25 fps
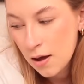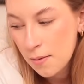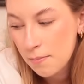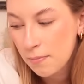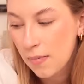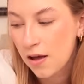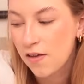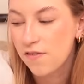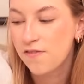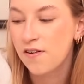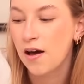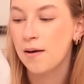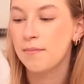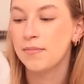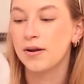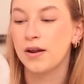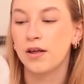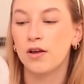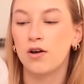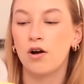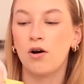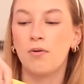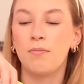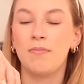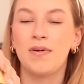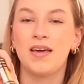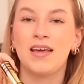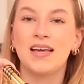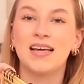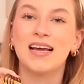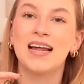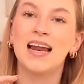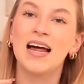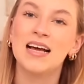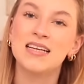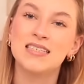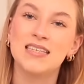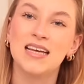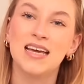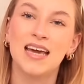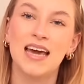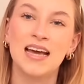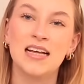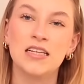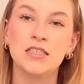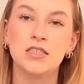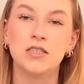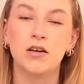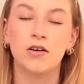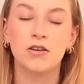my family got me classic
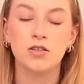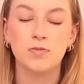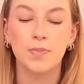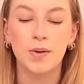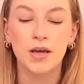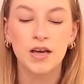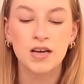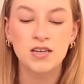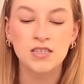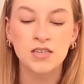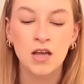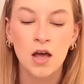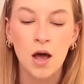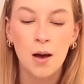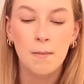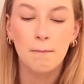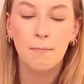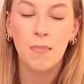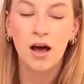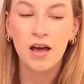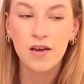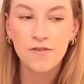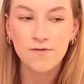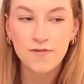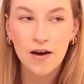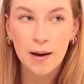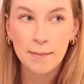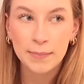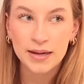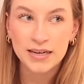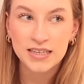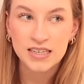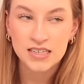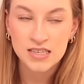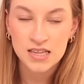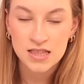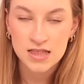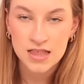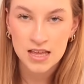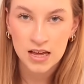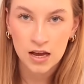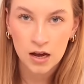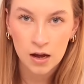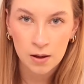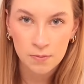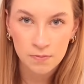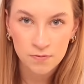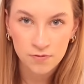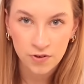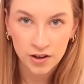insults because my family doesn't think
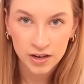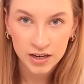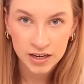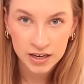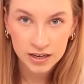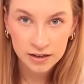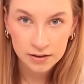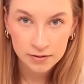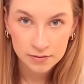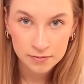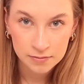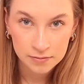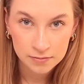I'm funny.